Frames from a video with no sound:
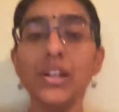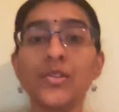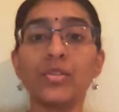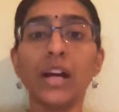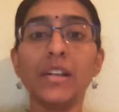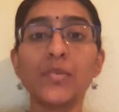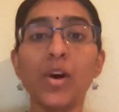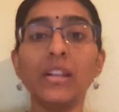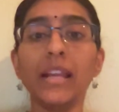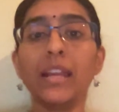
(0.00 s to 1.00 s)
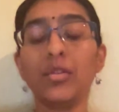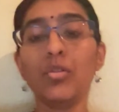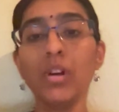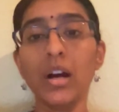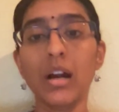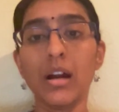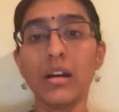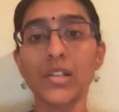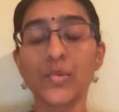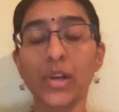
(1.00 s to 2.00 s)
So that is what, like,
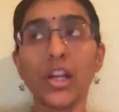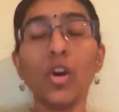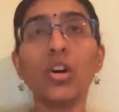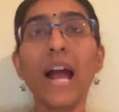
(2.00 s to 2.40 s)
Swargaloka